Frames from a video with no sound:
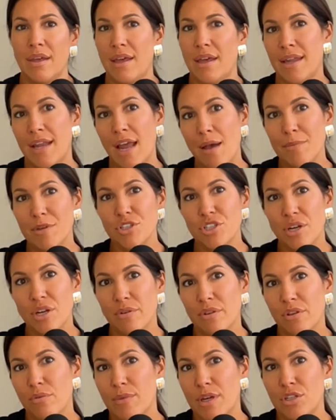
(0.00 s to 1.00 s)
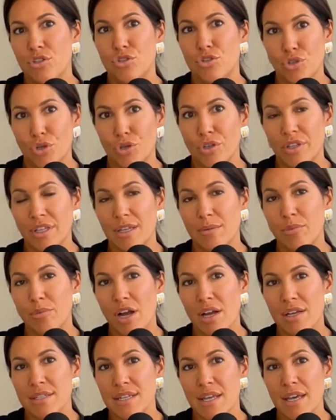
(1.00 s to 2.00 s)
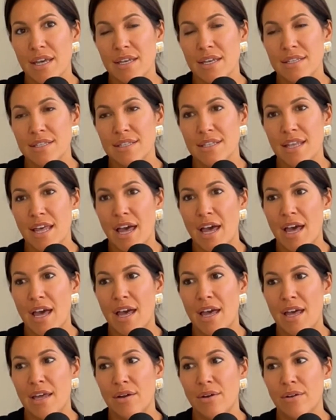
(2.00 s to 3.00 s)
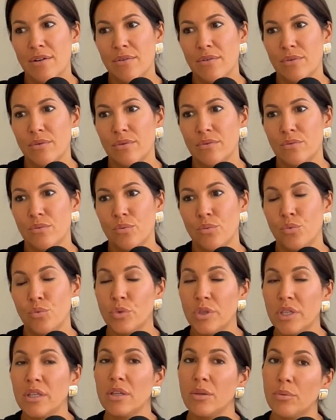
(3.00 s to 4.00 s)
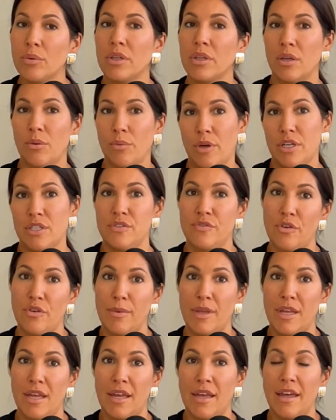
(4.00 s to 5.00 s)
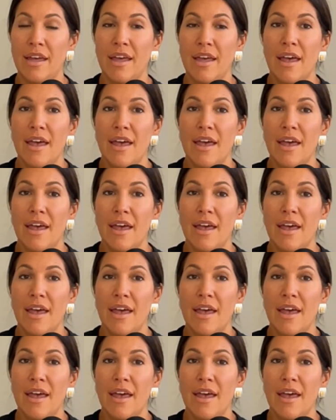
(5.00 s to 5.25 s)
And I'm going to share with you my journaling process that really, really works for me.